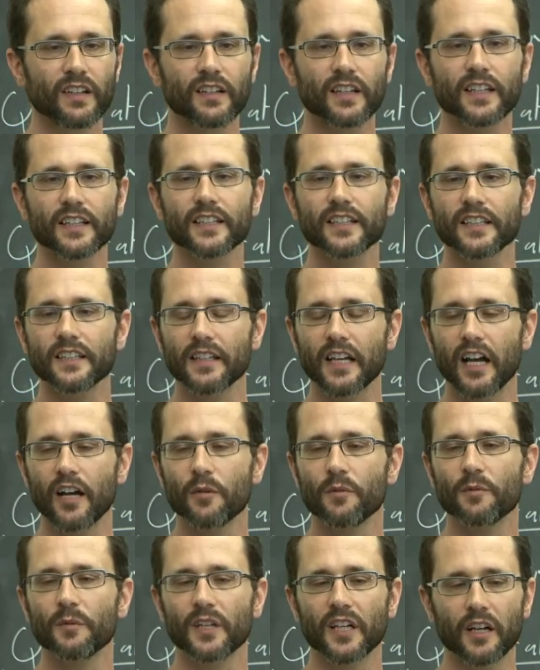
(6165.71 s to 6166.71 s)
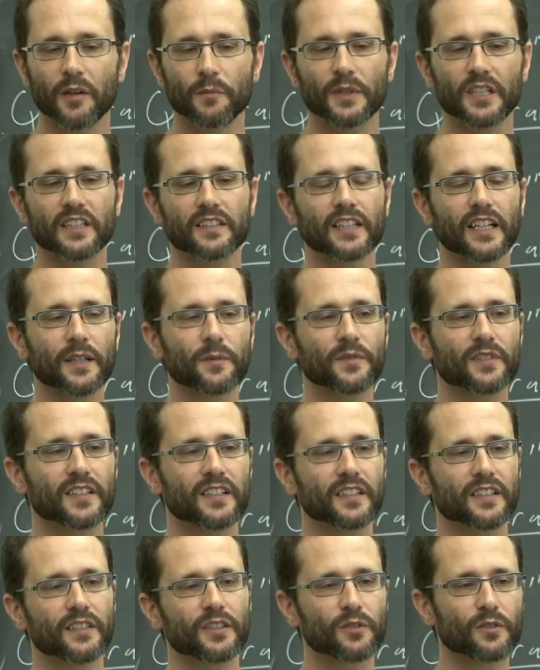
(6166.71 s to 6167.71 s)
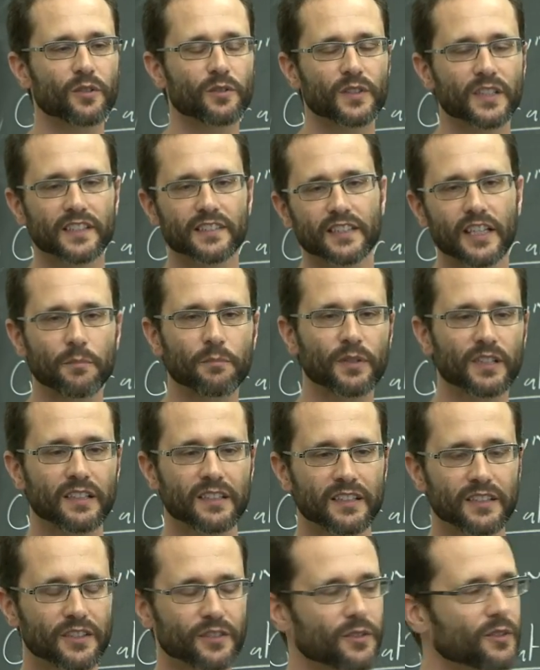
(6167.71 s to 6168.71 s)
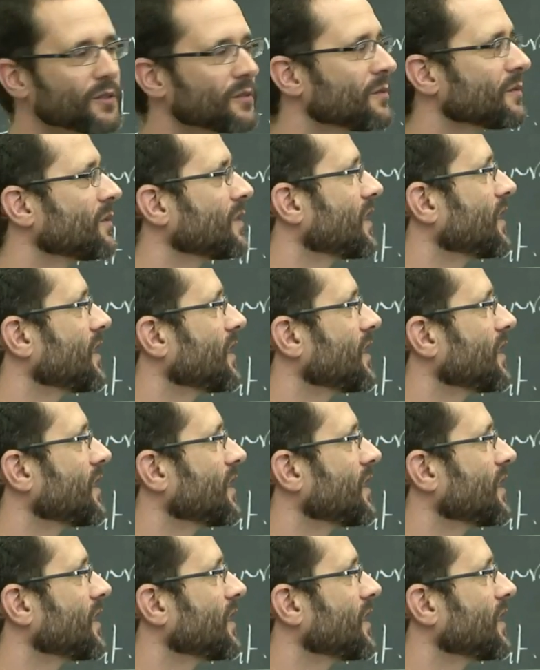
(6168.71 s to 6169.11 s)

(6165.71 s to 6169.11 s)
like in how, how many times they, you know, they sample, you know,